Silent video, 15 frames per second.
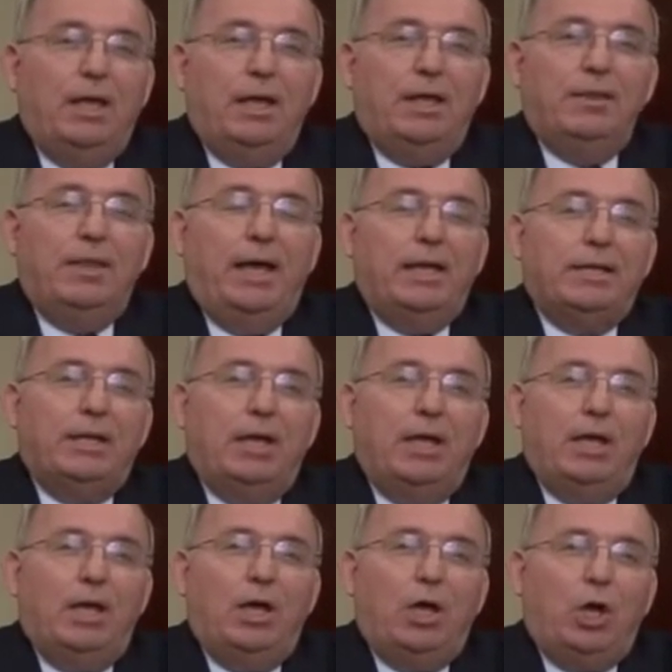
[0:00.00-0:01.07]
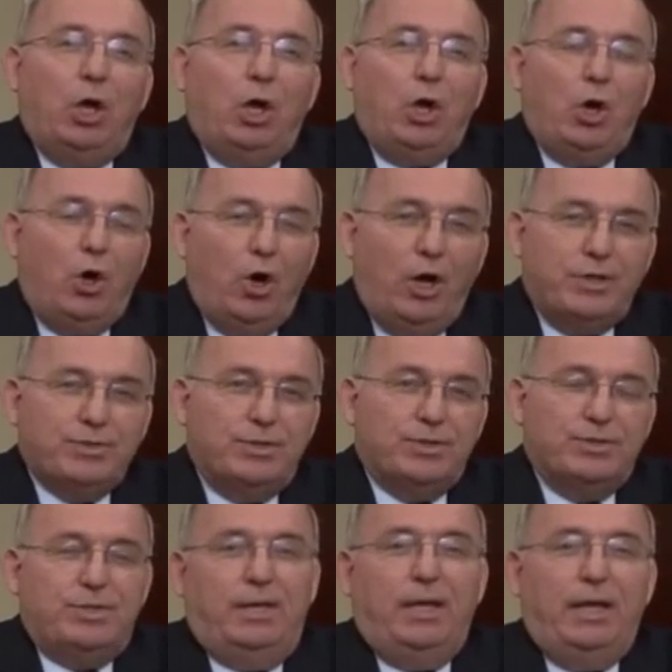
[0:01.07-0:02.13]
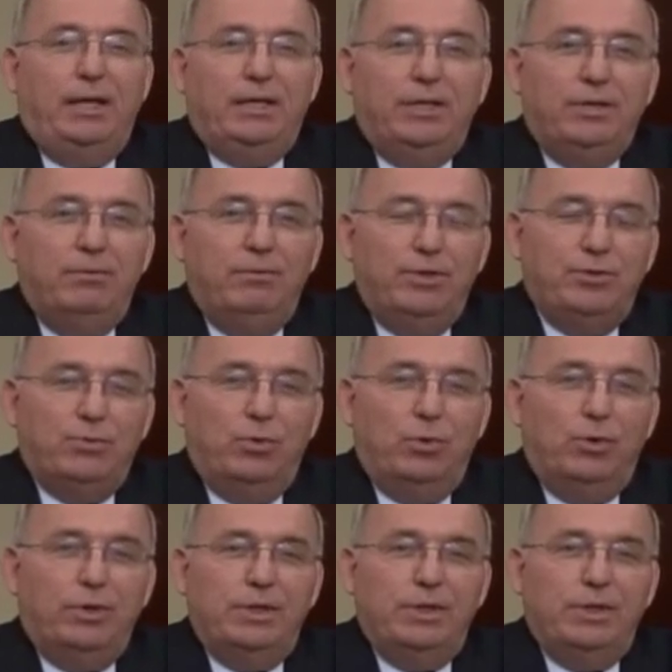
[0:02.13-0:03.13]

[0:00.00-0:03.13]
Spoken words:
that causes an individual